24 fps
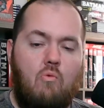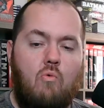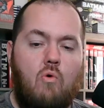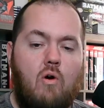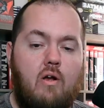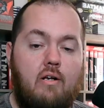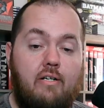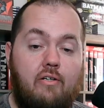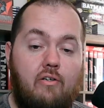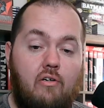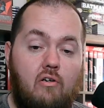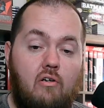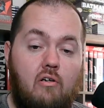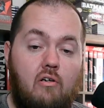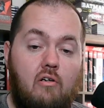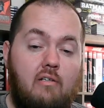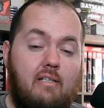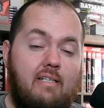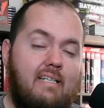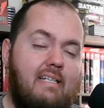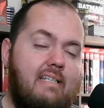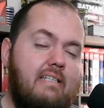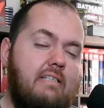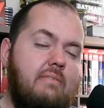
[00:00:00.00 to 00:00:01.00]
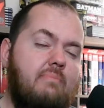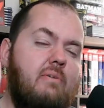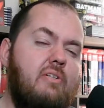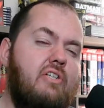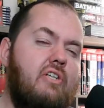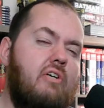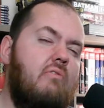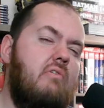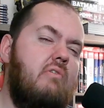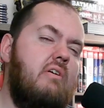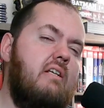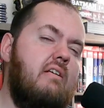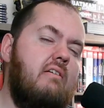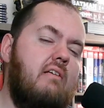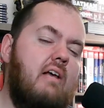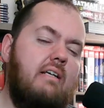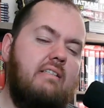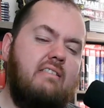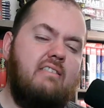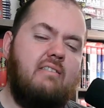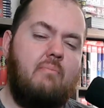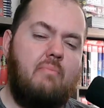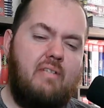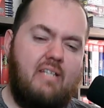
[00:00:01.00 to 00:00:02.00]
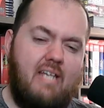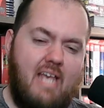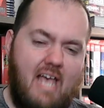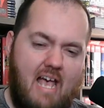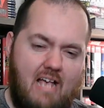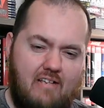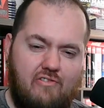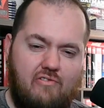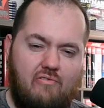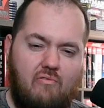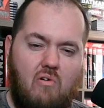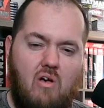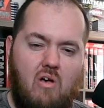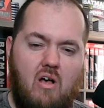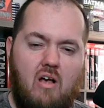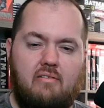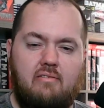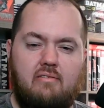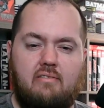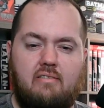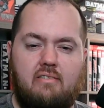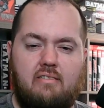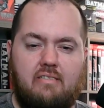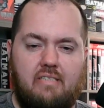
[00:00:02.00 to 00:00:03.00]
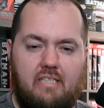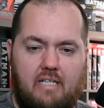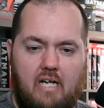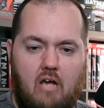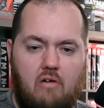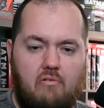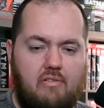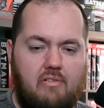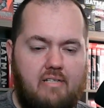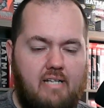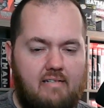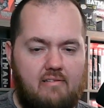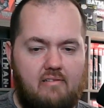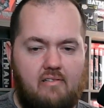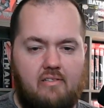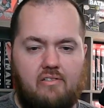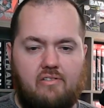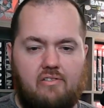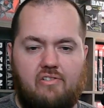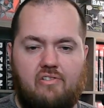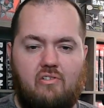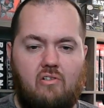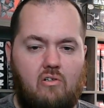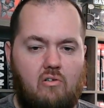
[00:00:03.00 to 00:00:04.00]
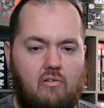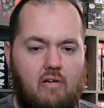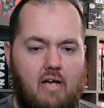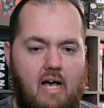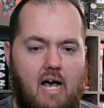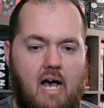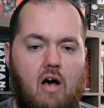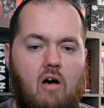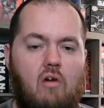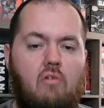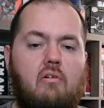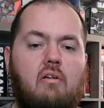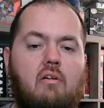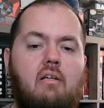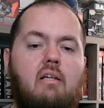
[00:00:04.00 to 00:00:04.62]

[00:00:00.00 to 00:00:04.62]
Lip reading: in early. He's been doing like some test runs, testing the store out,